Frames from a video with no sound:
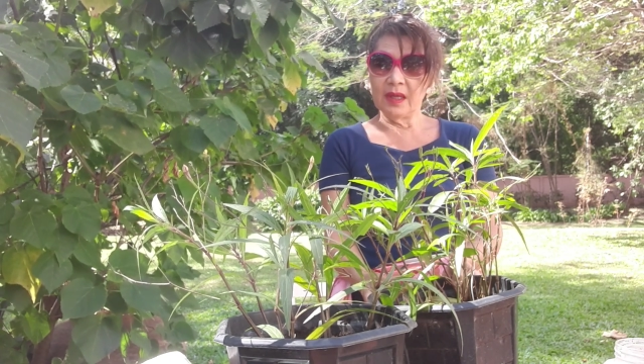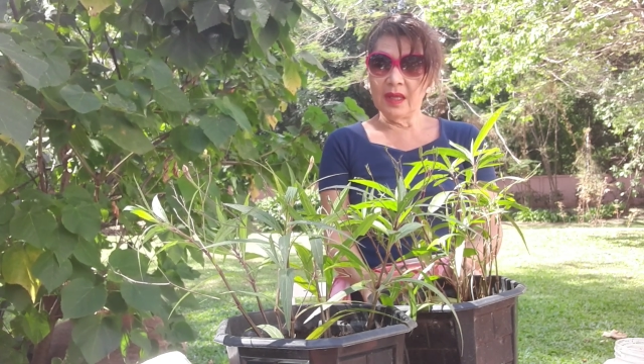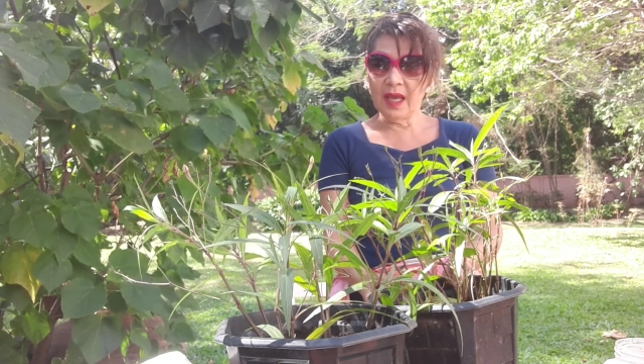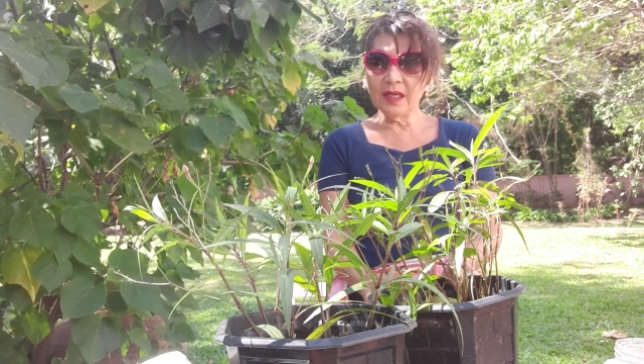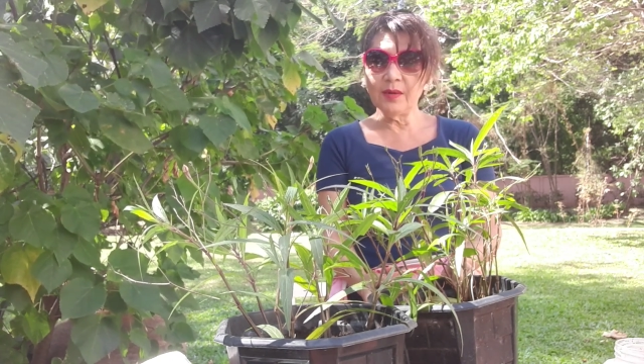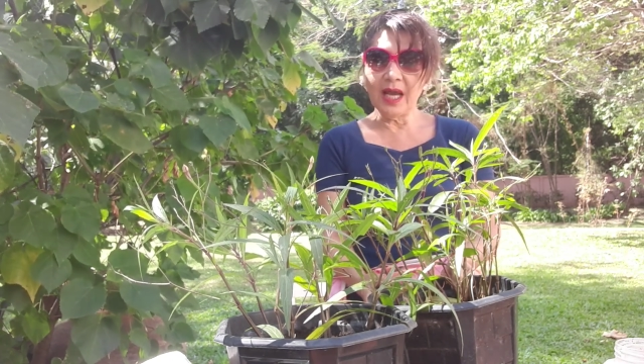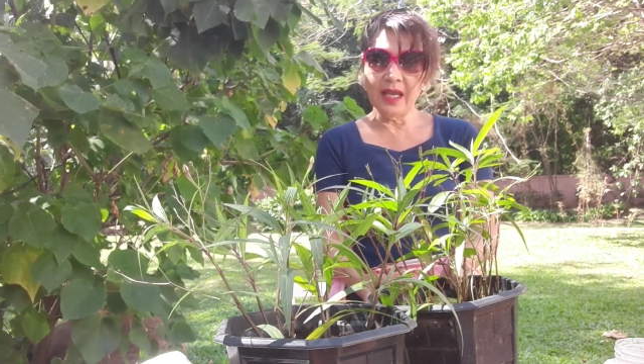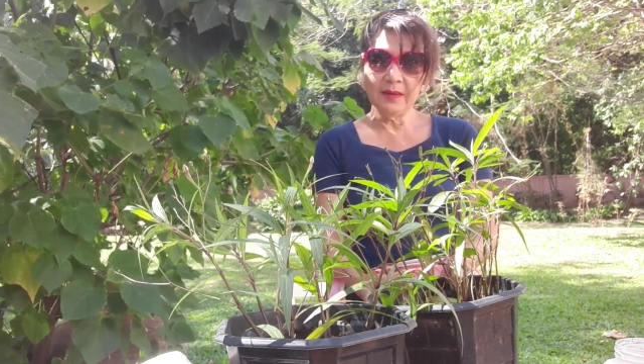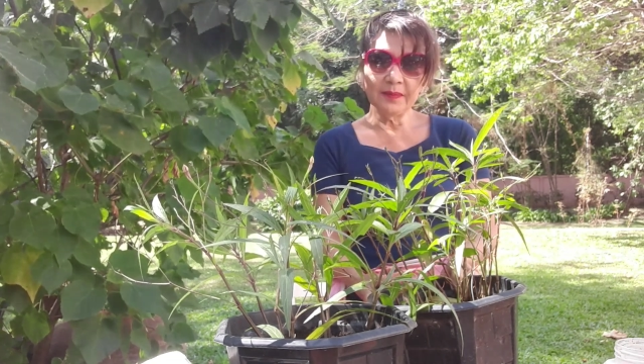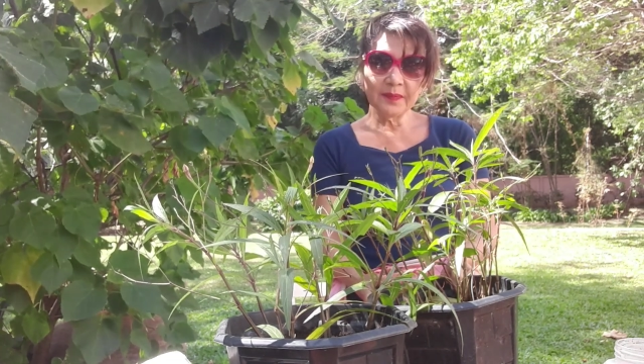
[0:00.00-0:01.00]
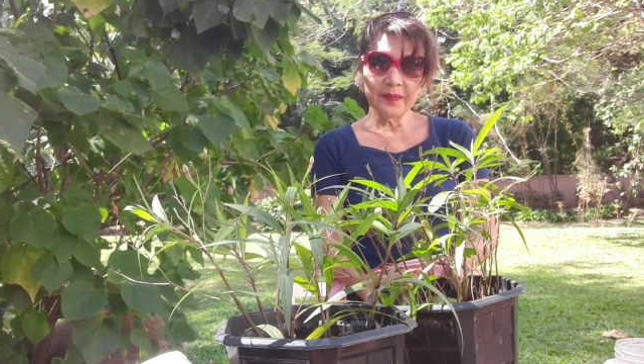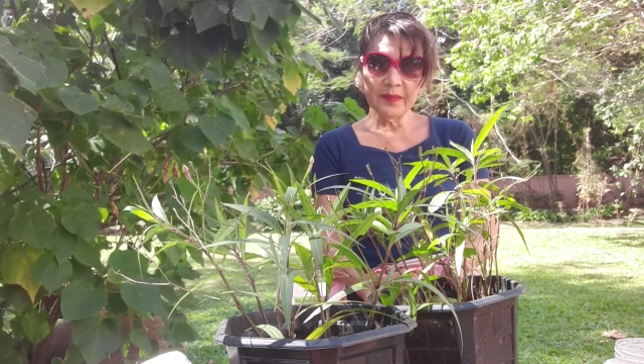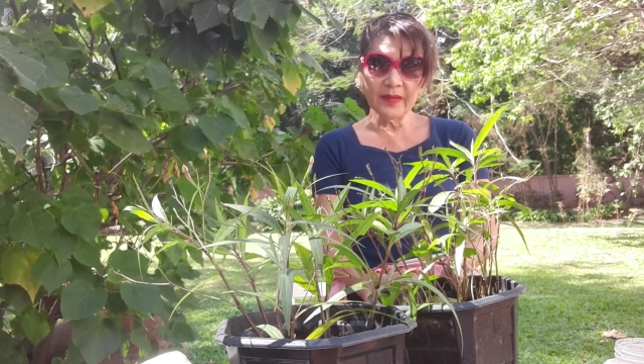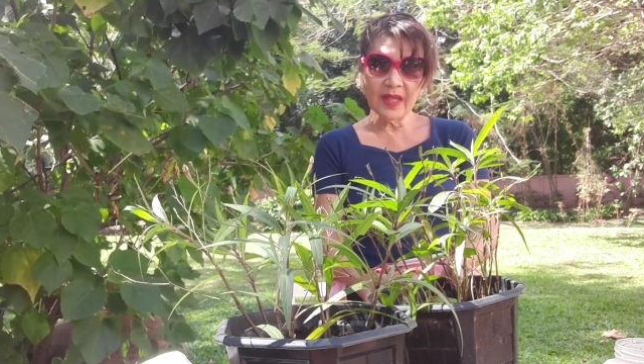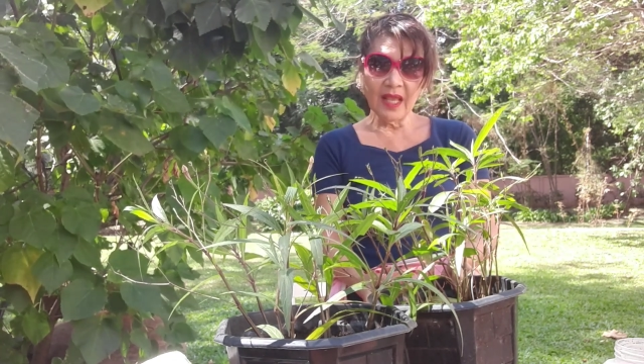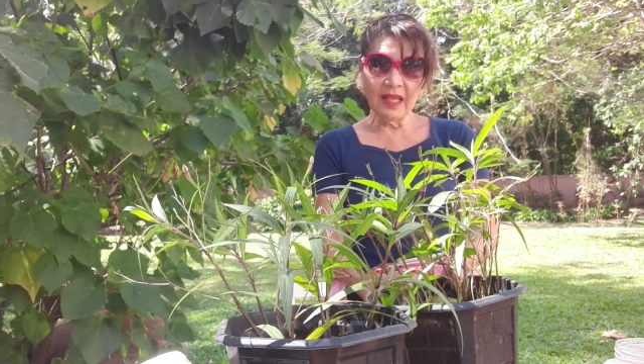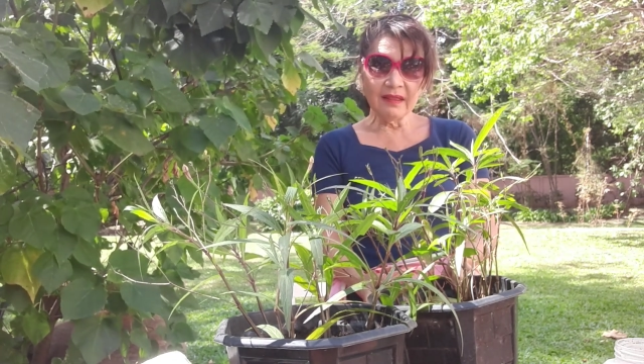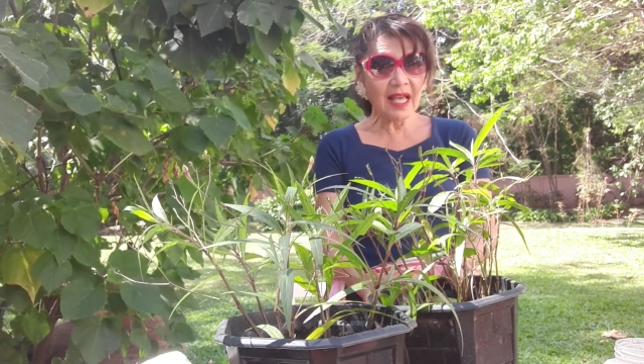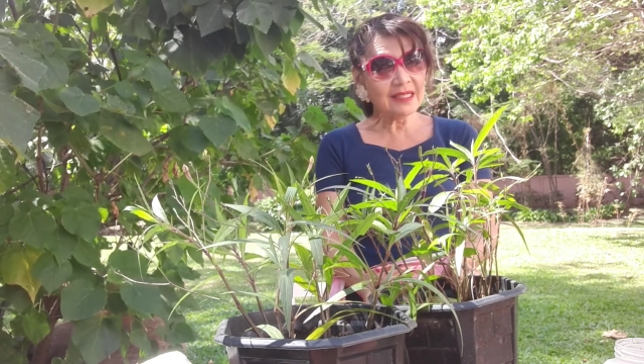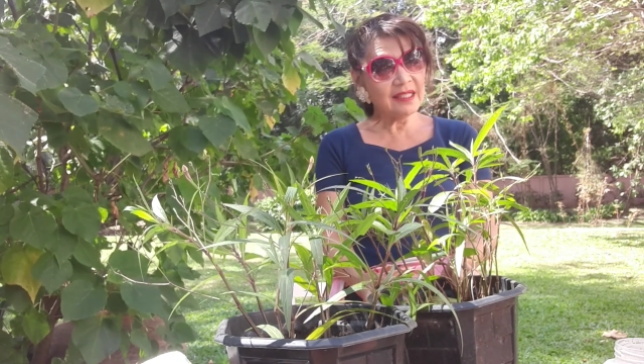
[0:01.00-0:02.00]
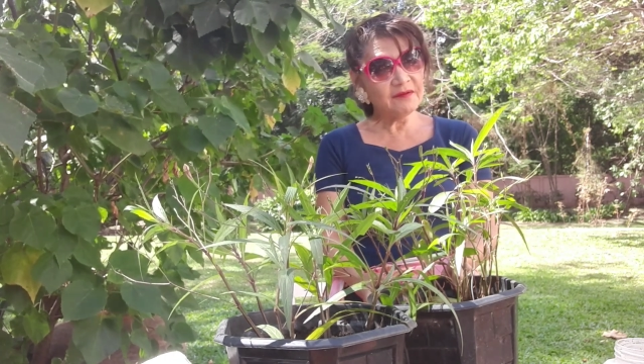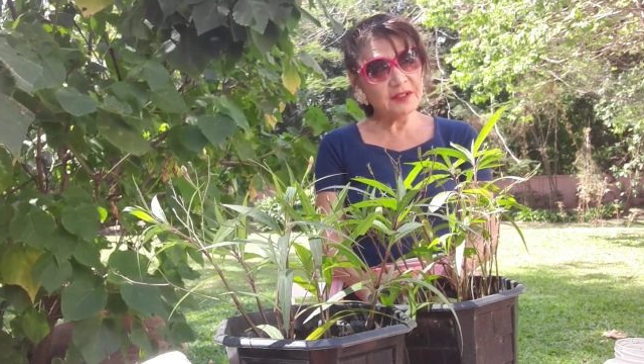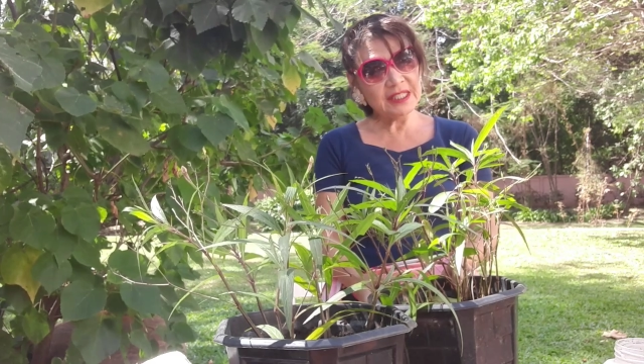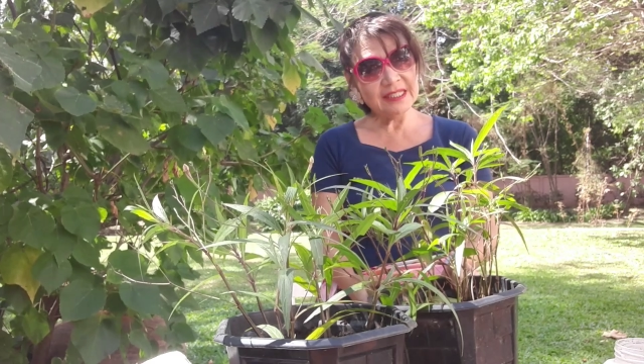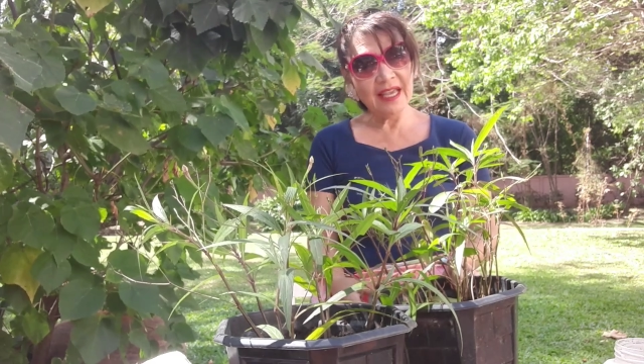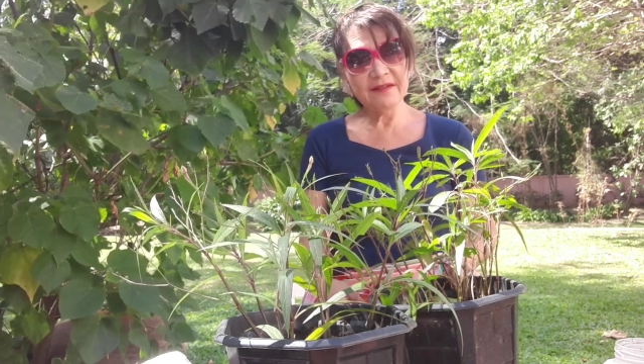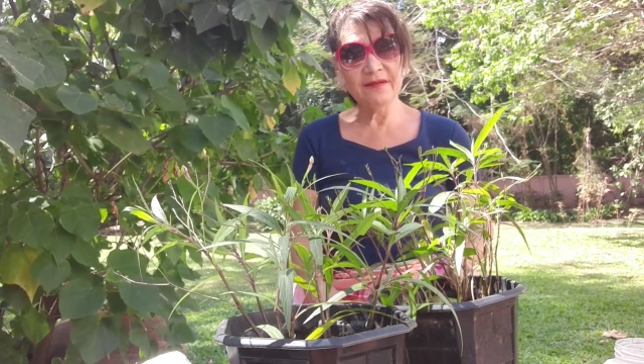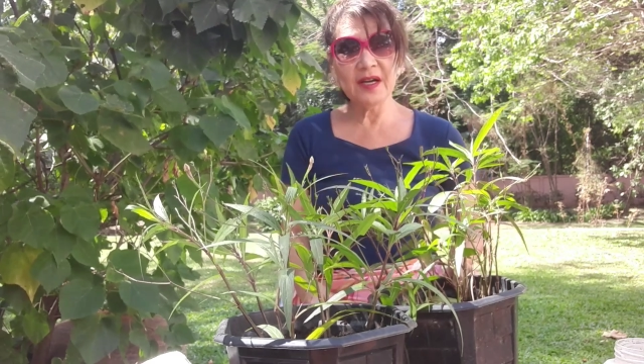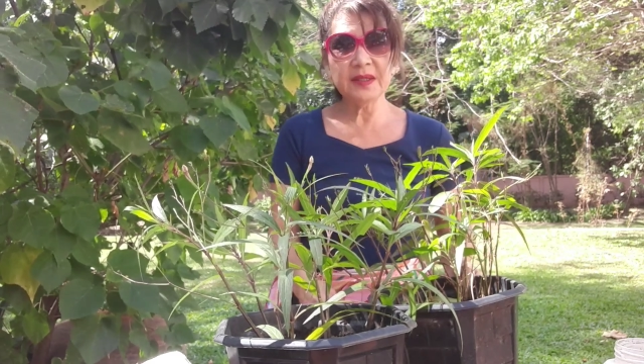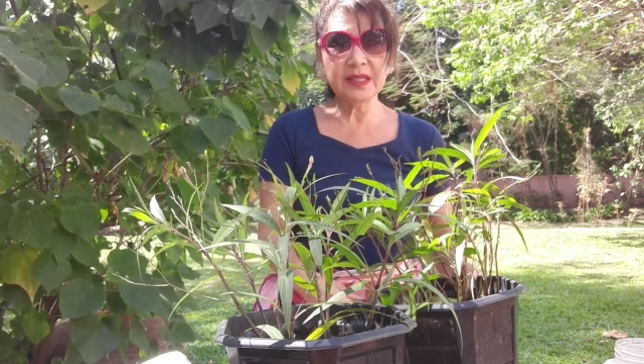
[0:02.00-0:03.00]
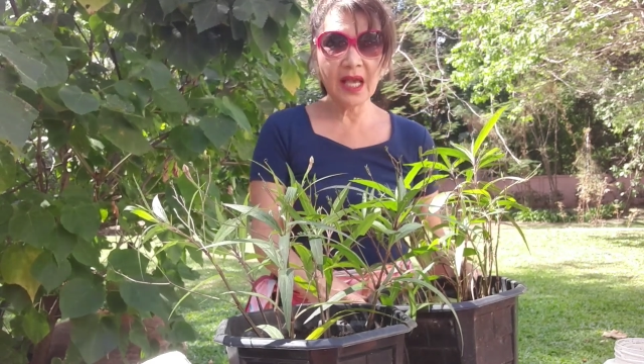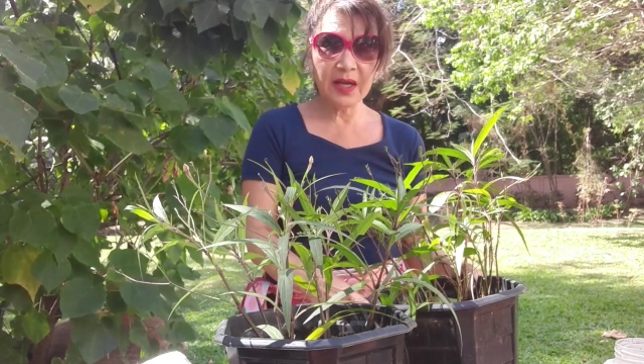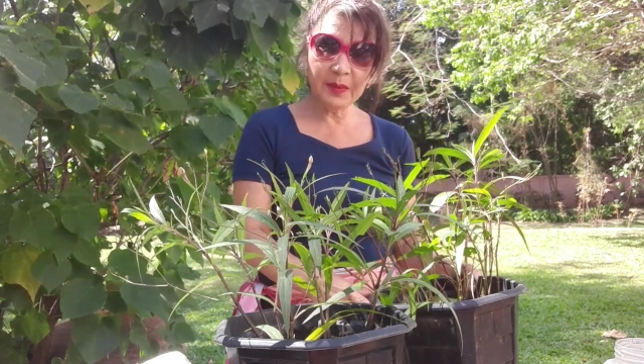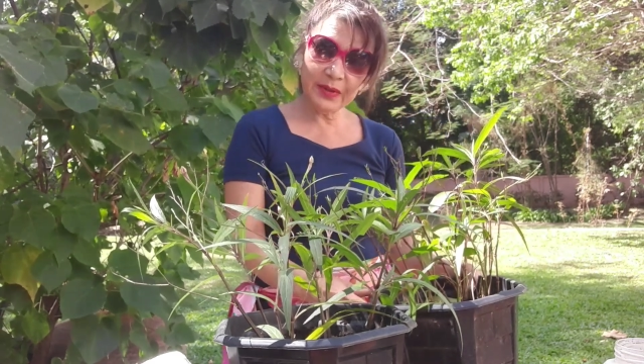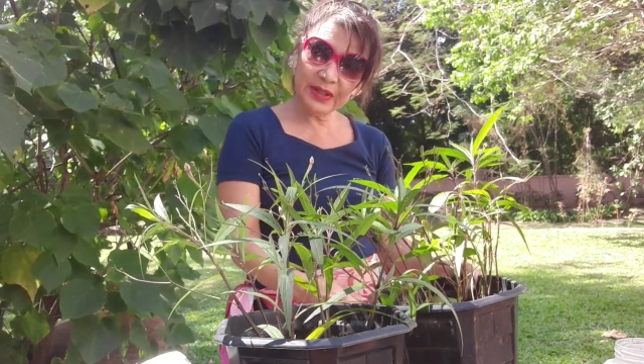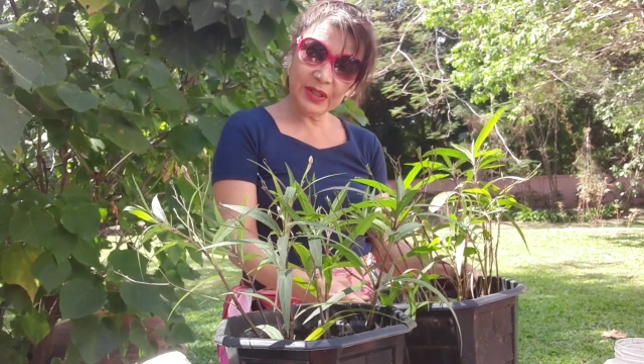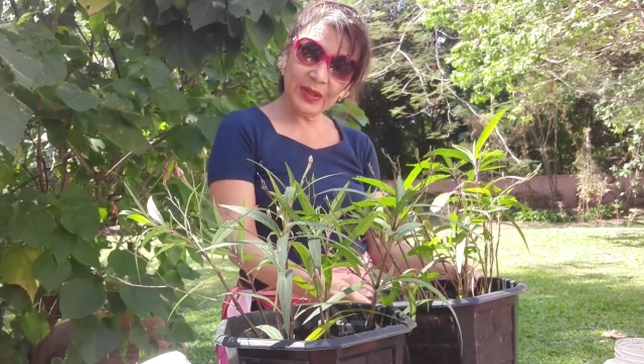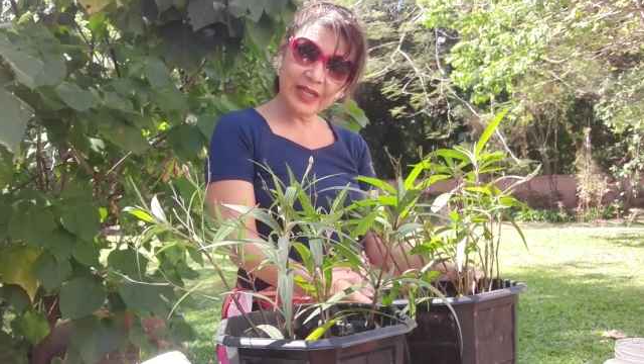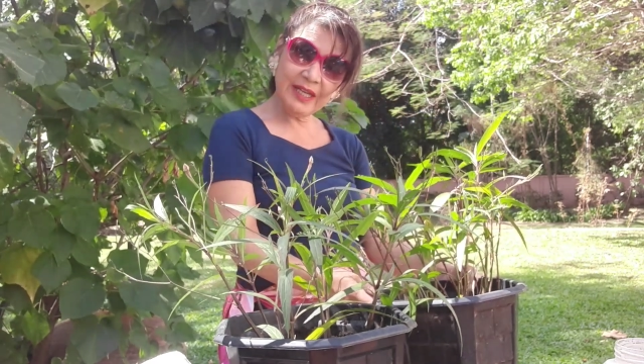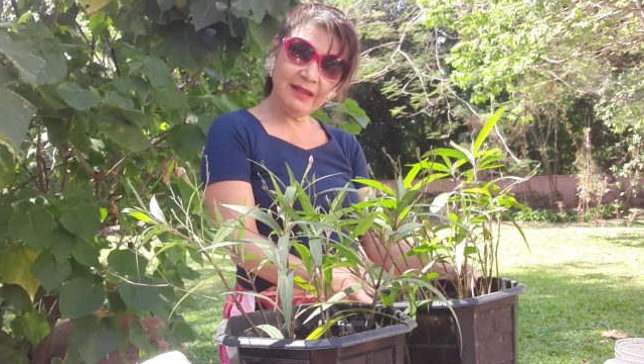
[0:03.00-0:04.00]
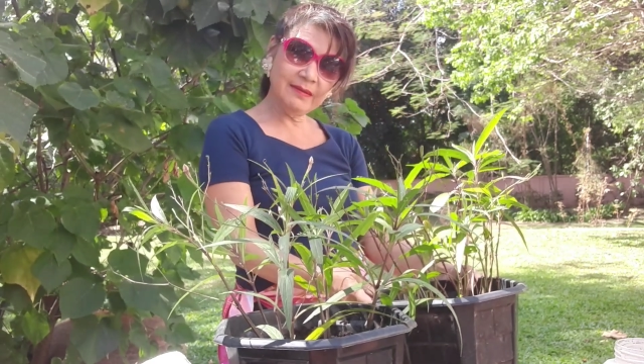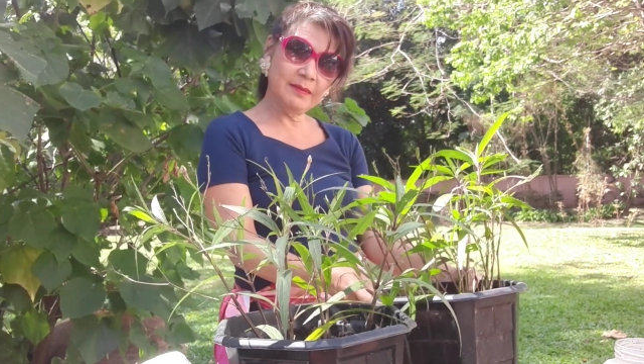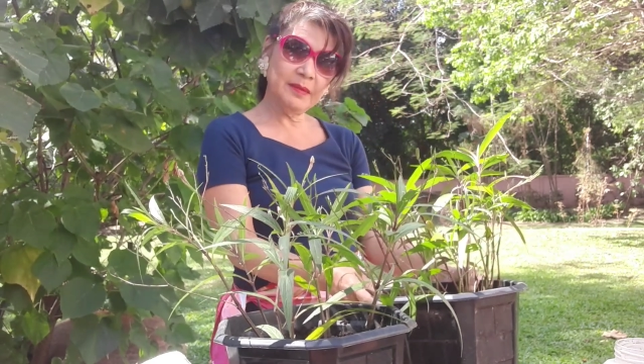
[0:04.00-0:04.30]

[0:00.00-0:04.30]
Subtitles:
Anyway, that's it for today, folks. I hope you enjoyed it.